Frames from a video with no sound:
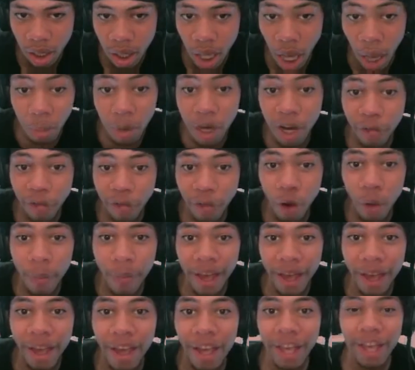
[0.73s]
I'm gonna film
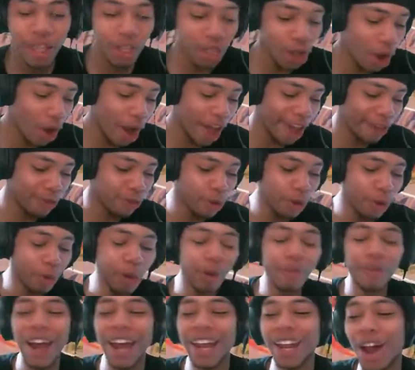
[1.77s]
it. Yo, if we
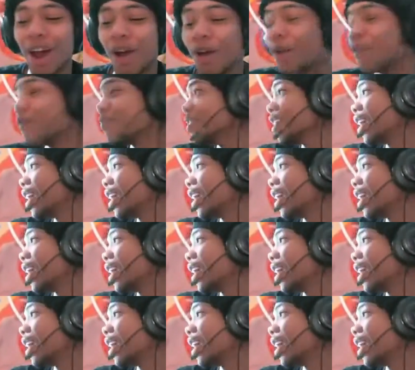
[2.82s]
win right now,